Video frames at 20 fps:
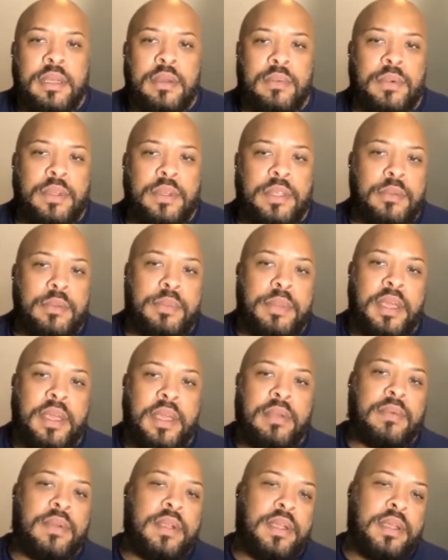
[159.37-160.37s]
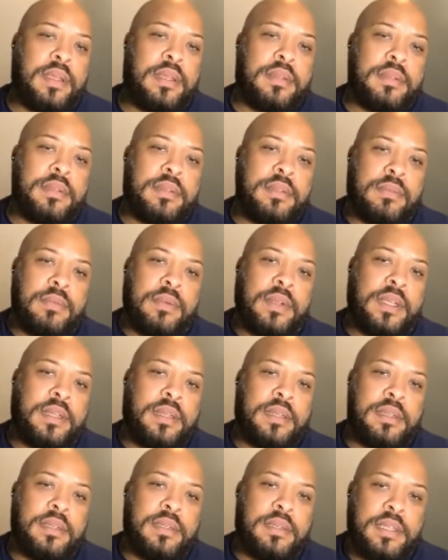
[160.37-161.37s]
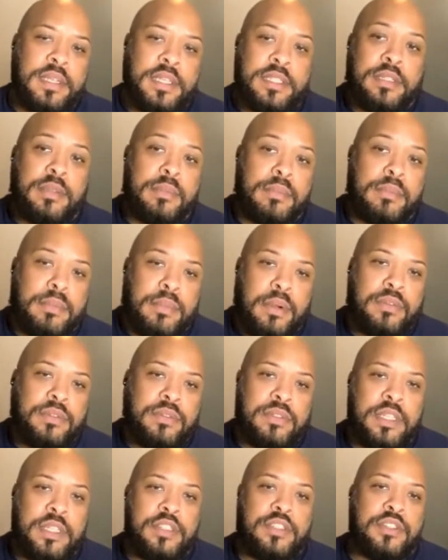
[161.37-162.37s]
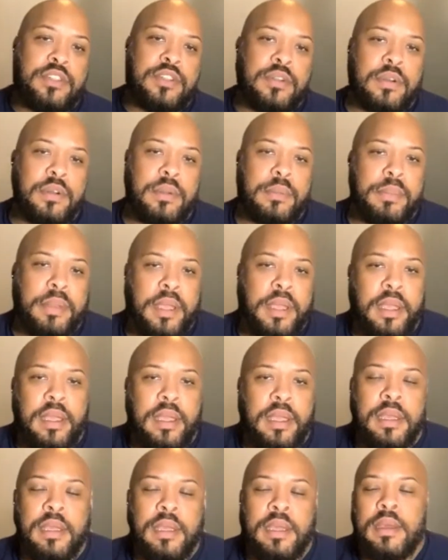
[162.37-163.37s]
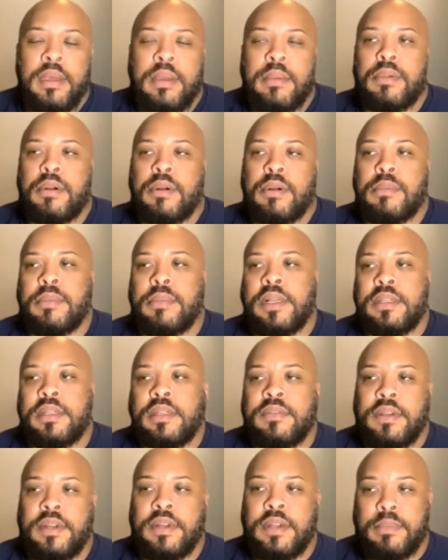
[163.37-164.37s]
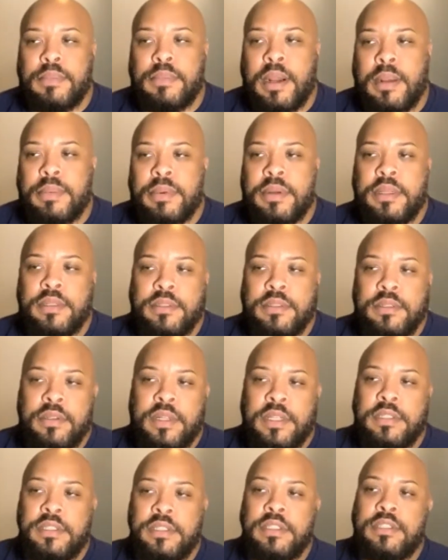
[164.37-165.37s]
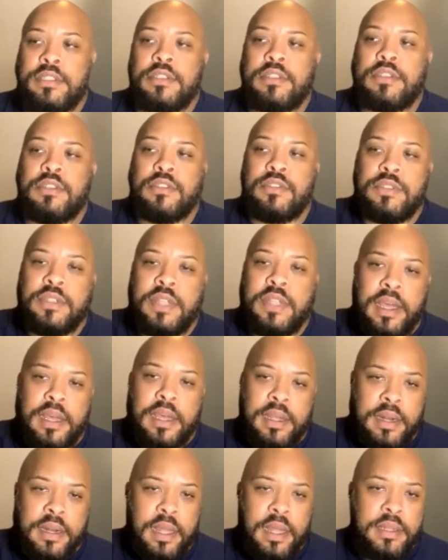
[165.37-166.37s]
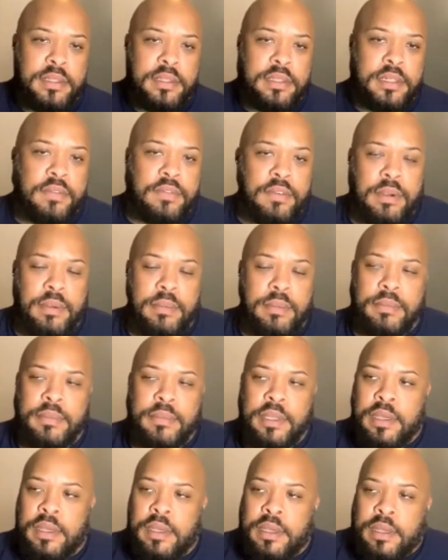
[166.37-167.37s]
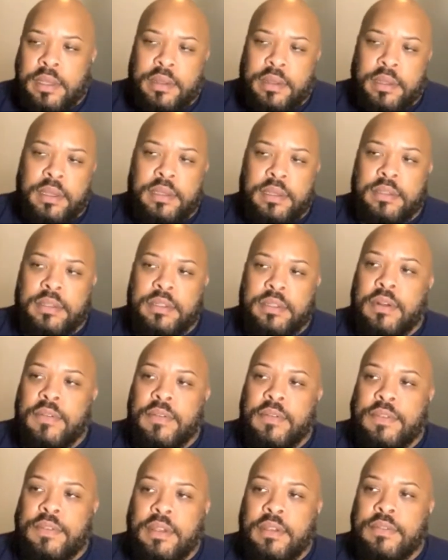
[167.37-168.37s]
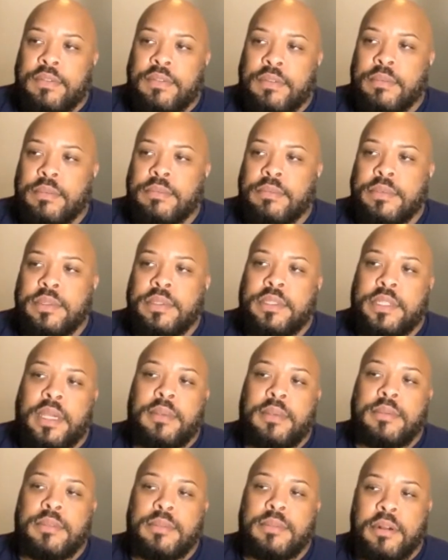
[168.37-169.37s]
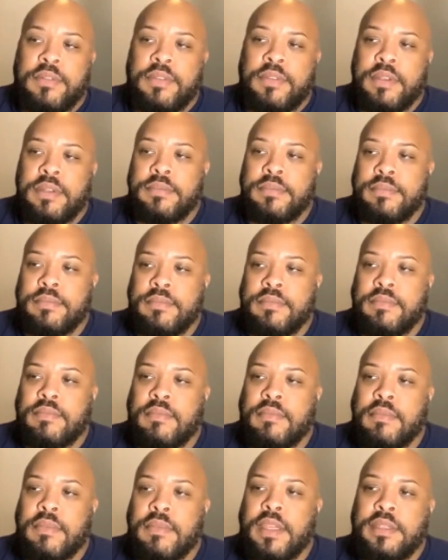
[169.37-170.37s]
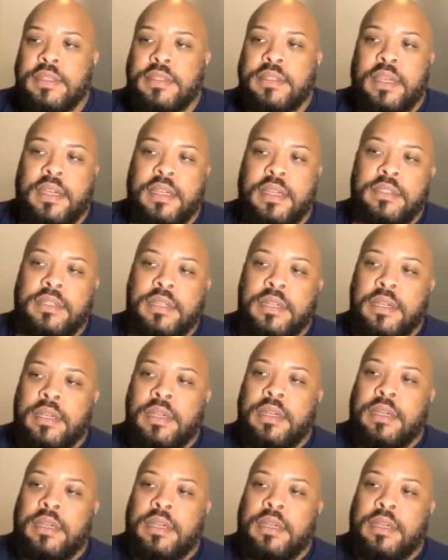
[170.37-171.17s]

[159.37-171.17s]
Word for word: When you pay rent, the rent is the most that you're going to pay per month living in that property. So let's just use that analogy from the Twitter feed from James Murphy. It says